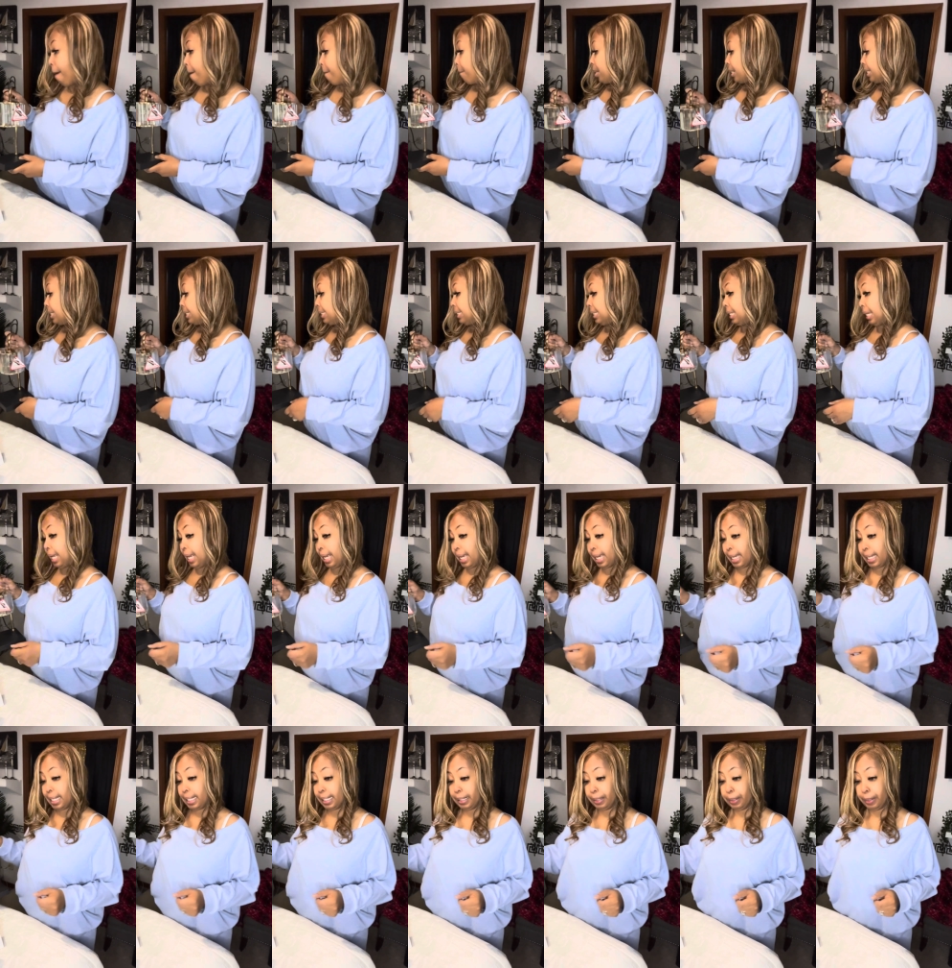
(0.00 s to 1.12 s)
But
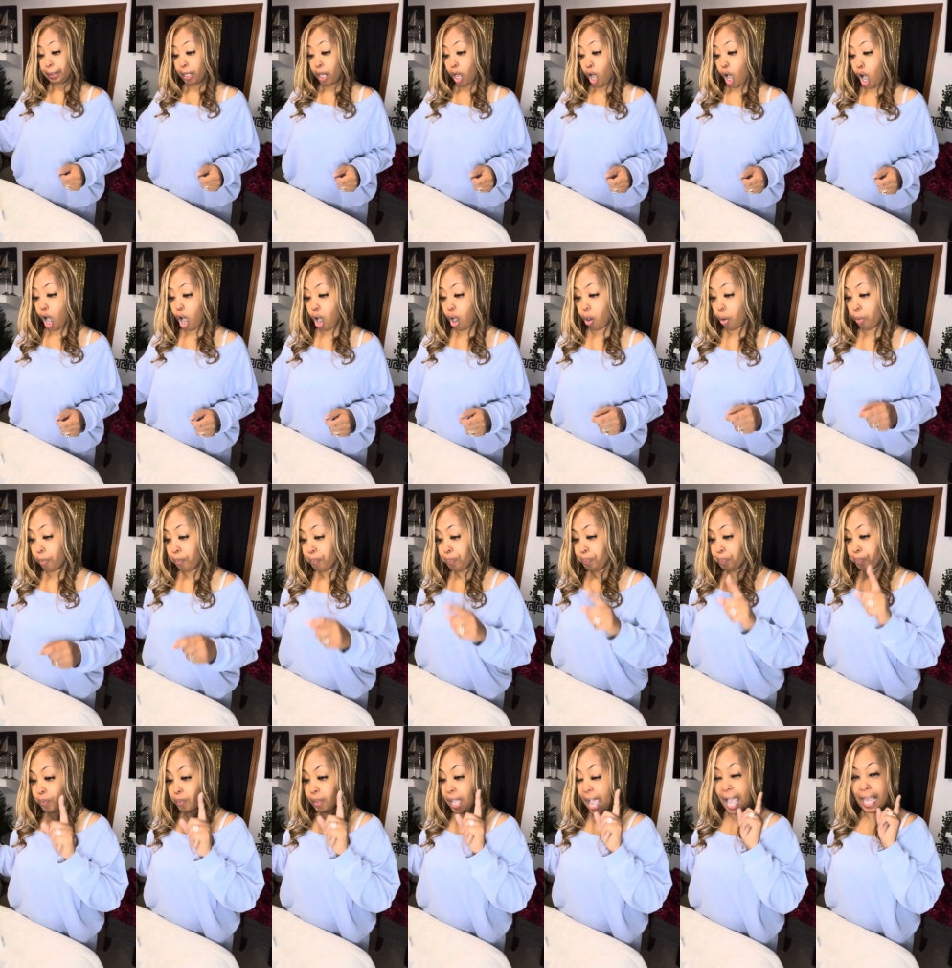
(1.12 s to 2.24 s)
yeah, oh,
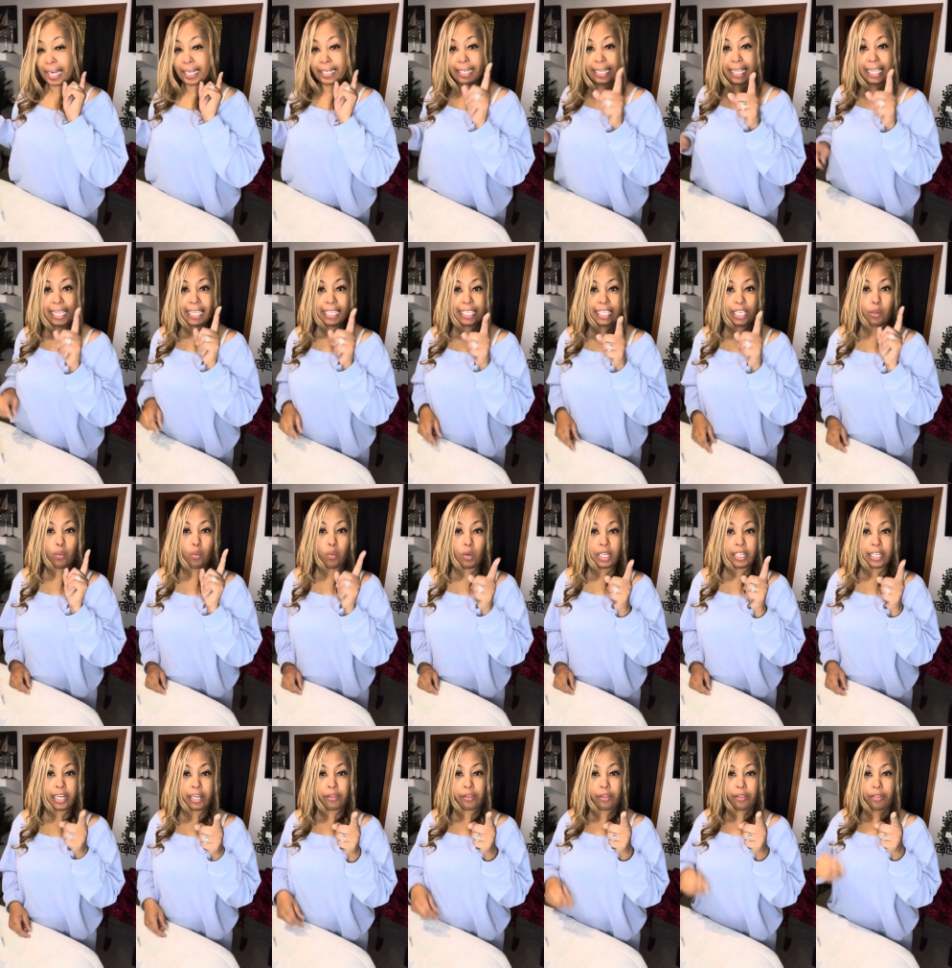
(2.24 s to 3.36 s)
I did get
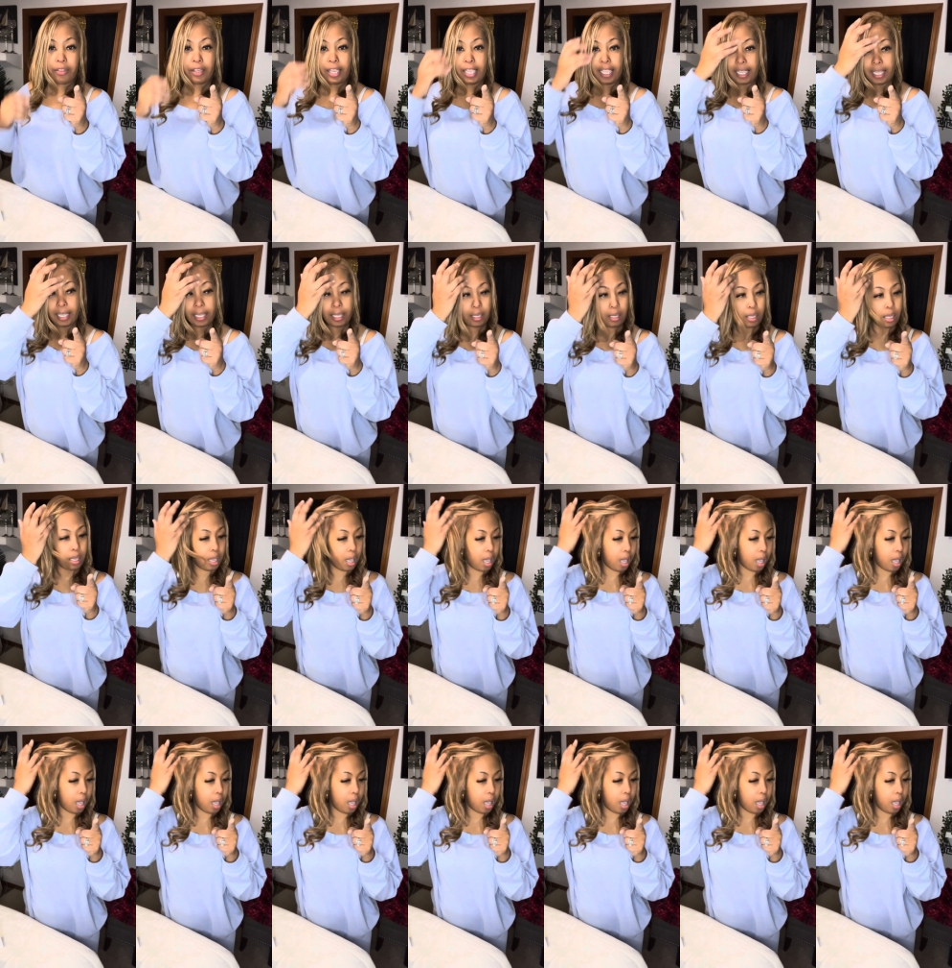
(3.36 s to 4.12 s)
one other thing.